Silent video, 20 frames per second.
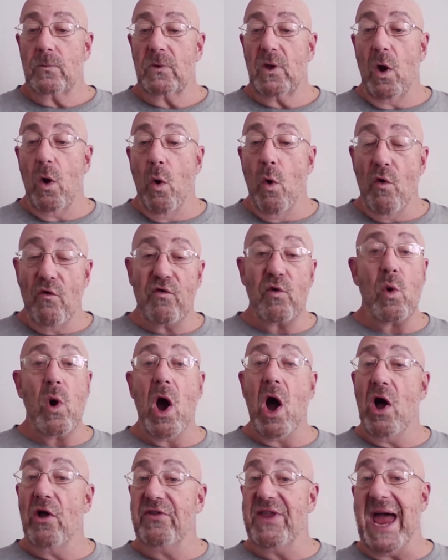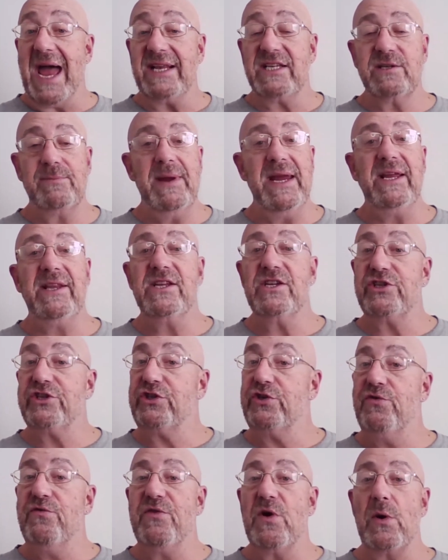overall, not to make this
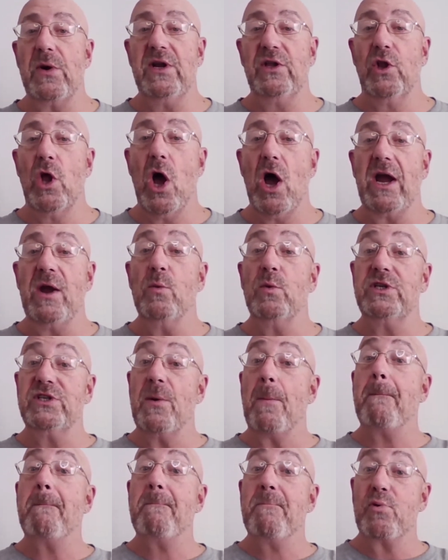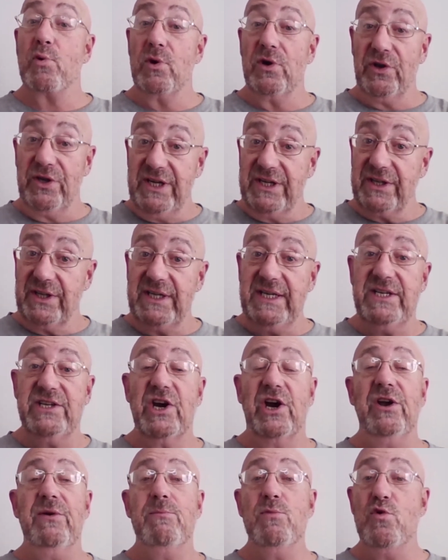too very long, it was a brilliantly
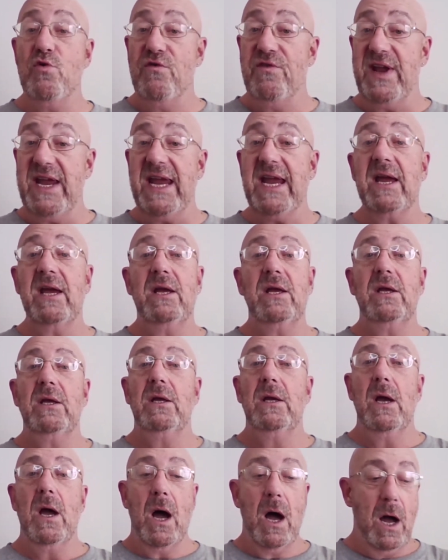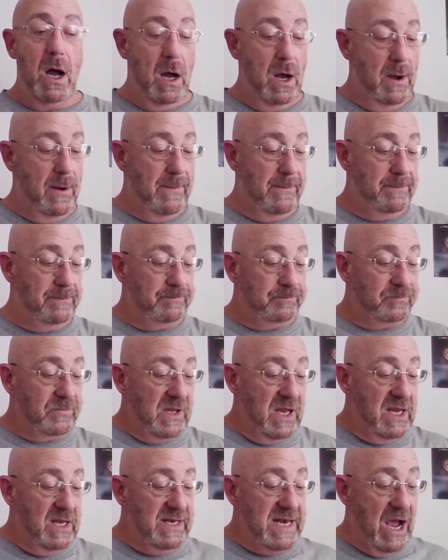done movie. Um,
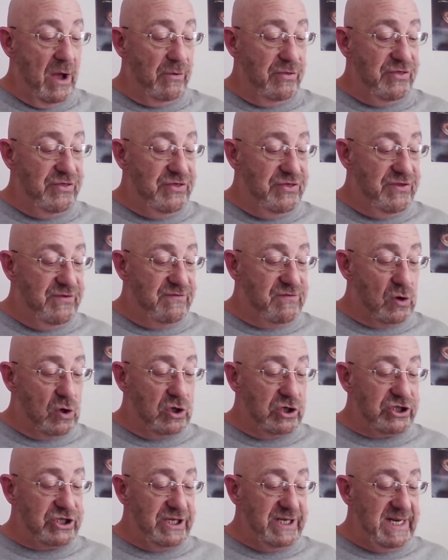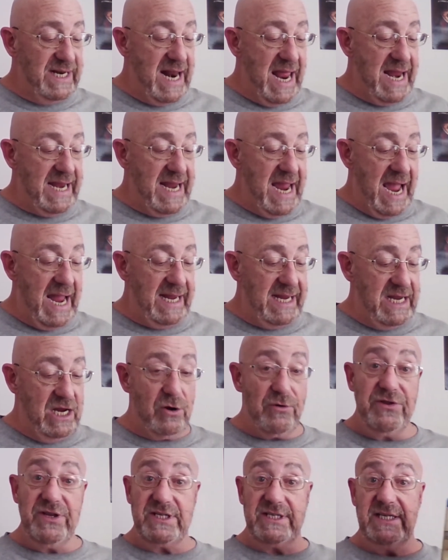now the version that I got
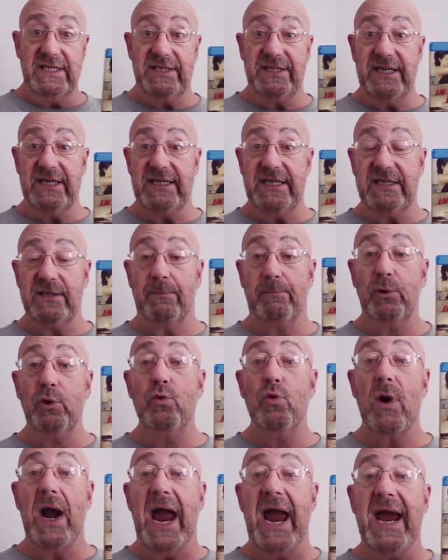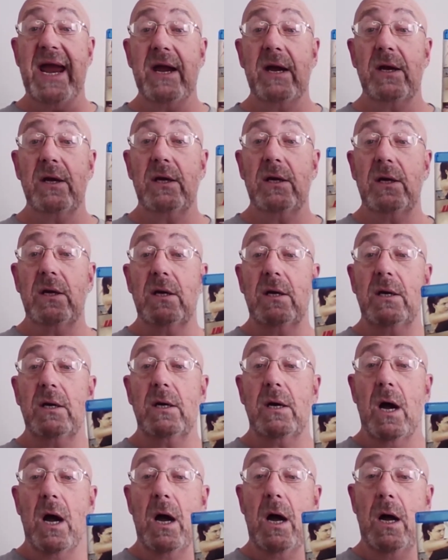here, this is this is a Blu-ray.
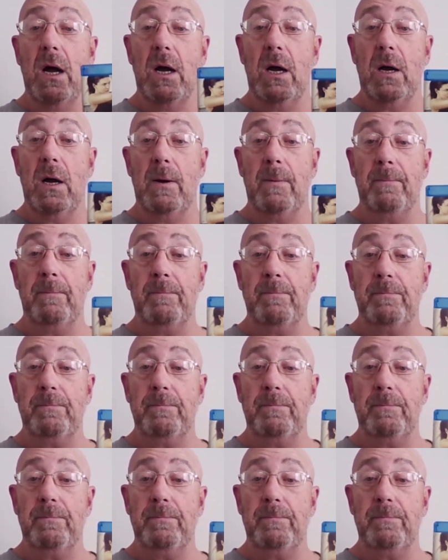Um,